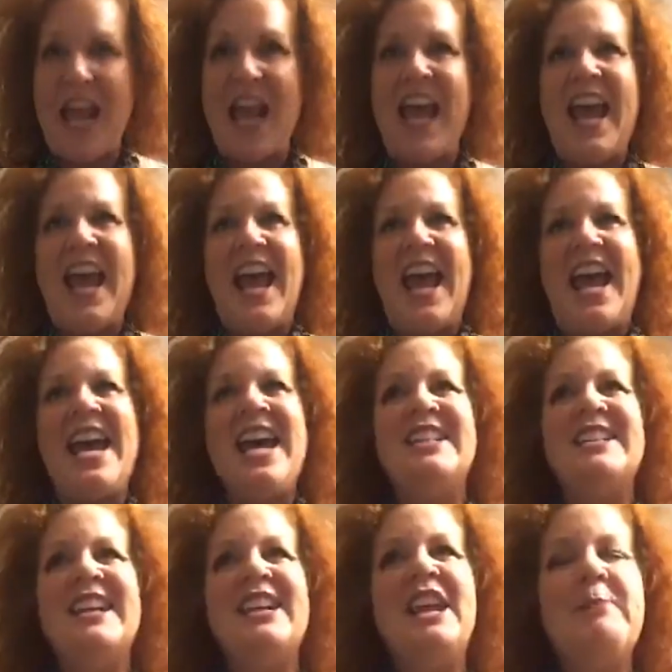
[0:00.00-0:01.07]
there.
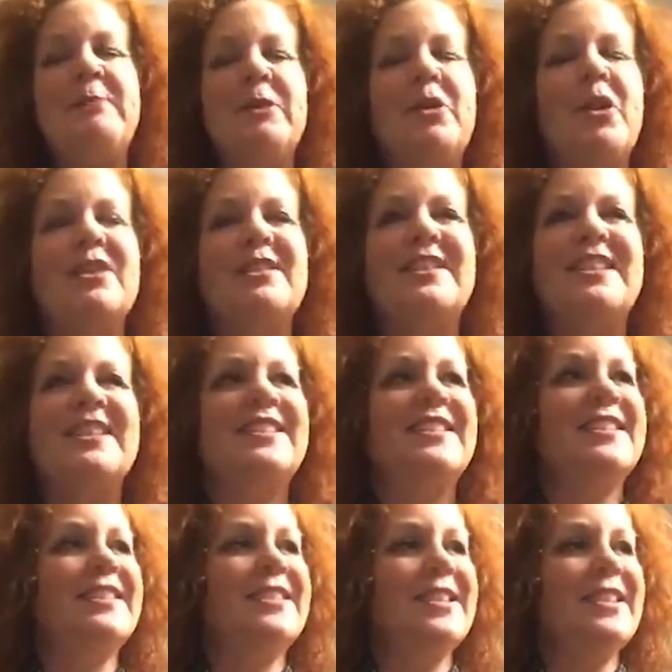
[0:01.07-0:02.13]
And I came across
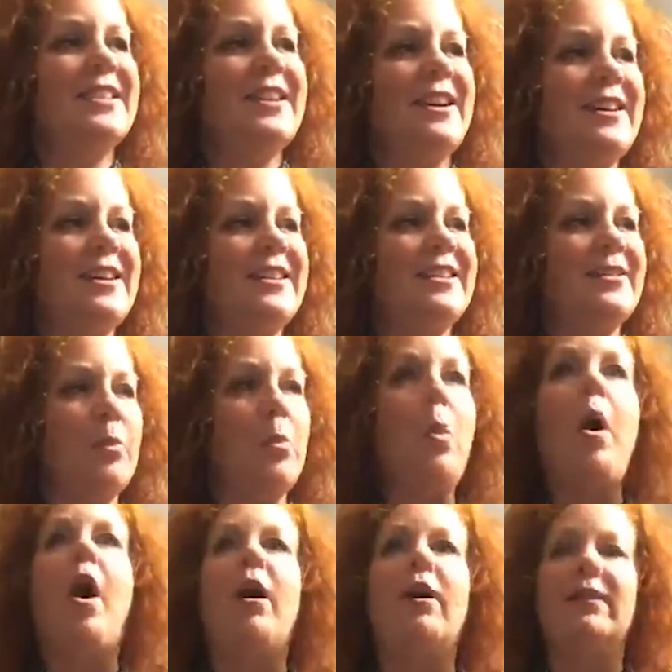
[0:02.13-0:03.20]
this uh,
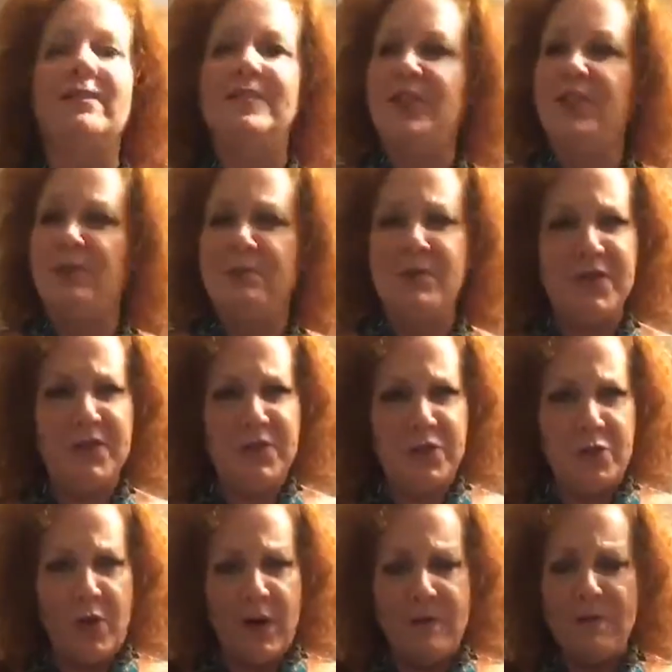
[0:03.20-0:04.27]
wall near a
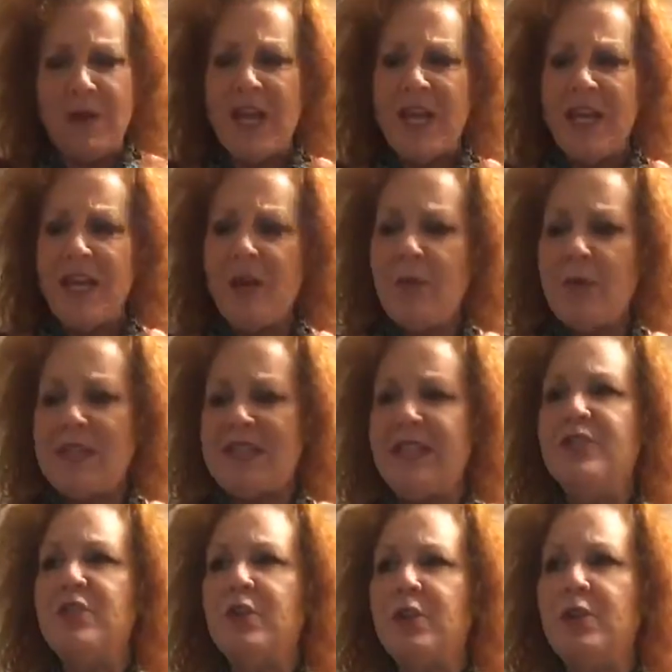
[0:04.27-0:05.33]
music store. It
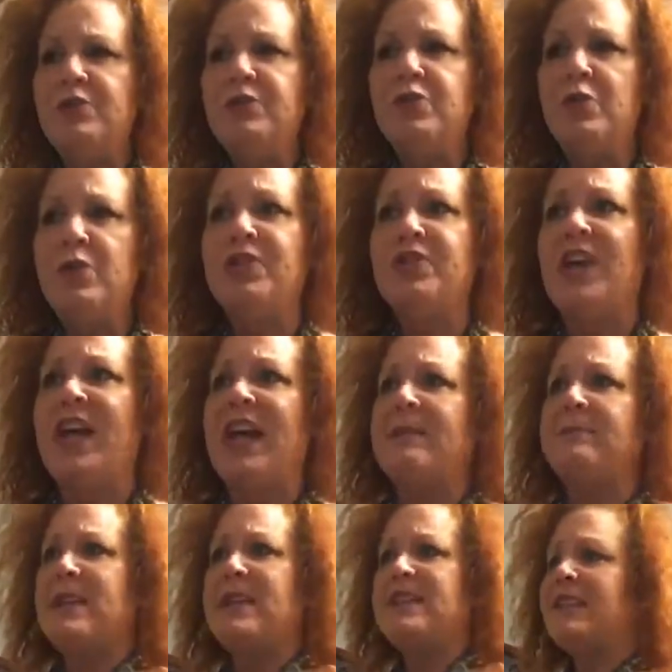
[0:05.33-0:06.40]
was in Duluth, Georgia,
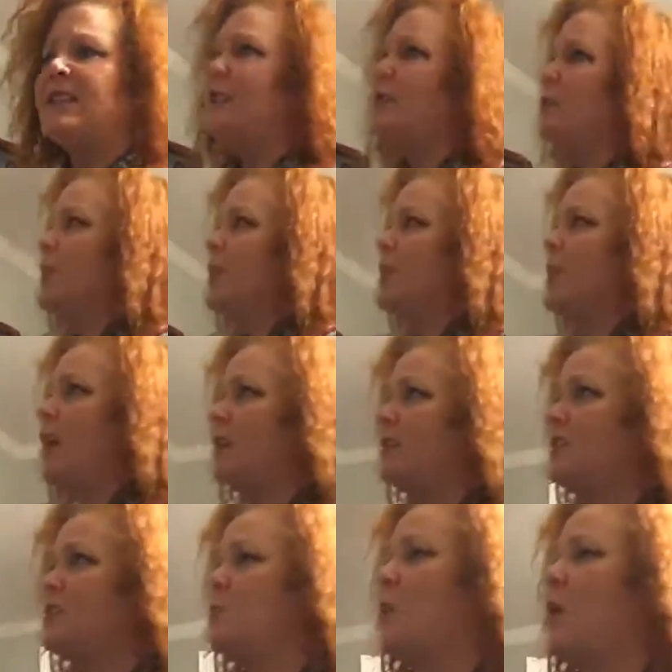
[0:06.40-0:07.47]
and basically written
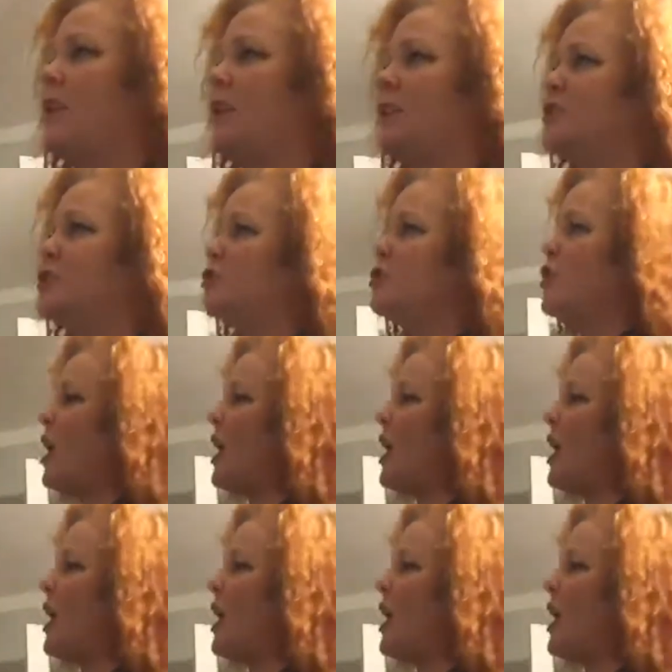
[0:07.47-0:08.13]
on this wall in